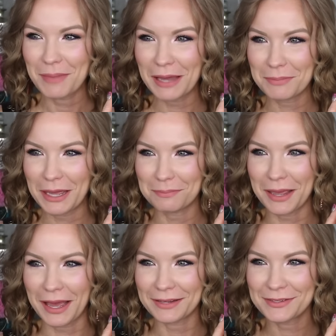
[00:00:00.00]
Matte, matte,
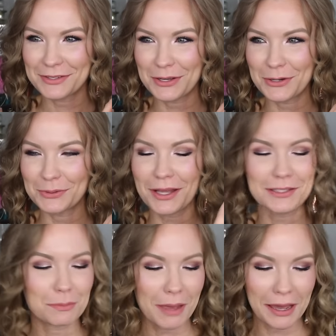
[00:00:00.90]
matte. So
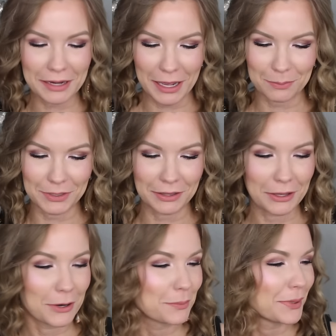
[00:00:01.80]
lots of matte happening
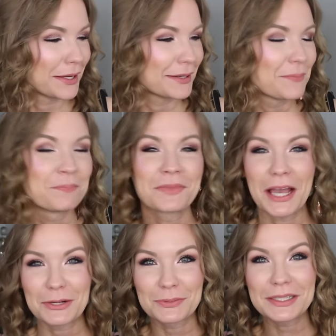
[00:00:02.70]
there, but
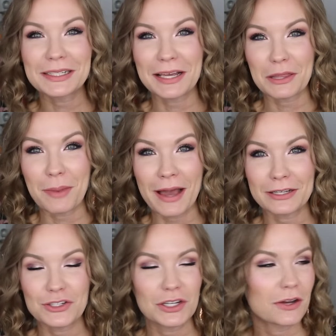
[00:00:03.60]
I really like the
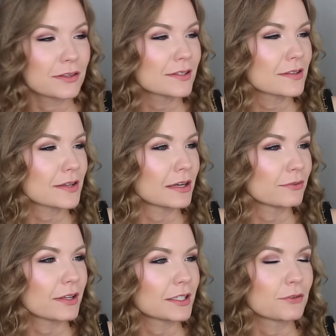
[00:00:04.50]
packaging on this. It's kind
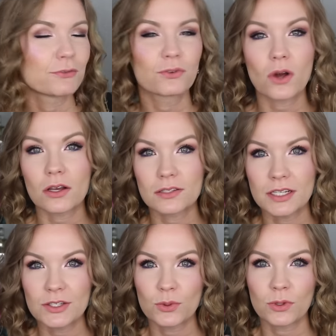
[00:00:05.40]
of like a
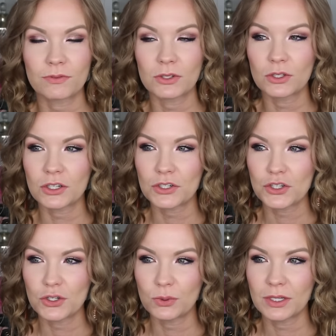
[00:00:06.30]
frosty sort of a look
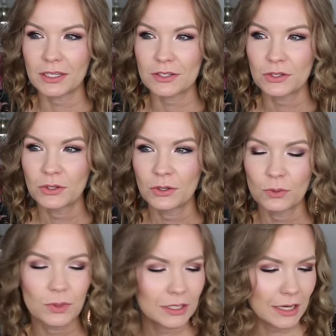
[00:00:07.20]
to it.
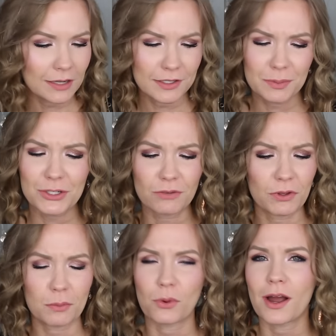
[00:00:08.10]
Really nice, especially
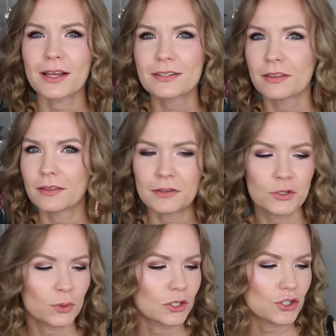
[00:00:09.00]
for the price. I think they
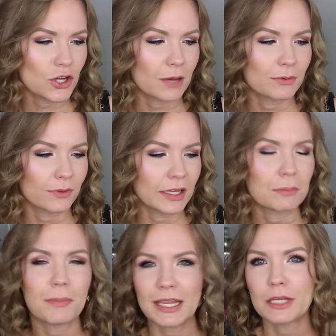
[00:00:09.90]
do a good job of
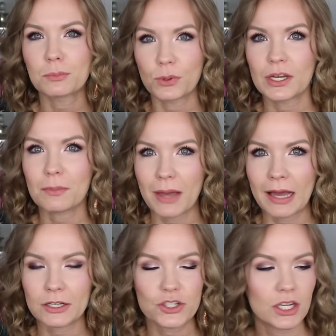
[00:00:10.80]
like making pretty
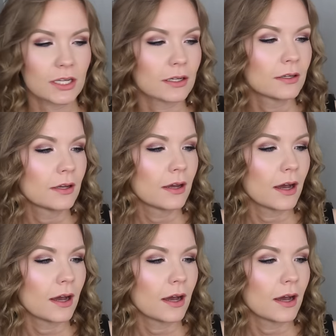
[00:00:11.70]
packaging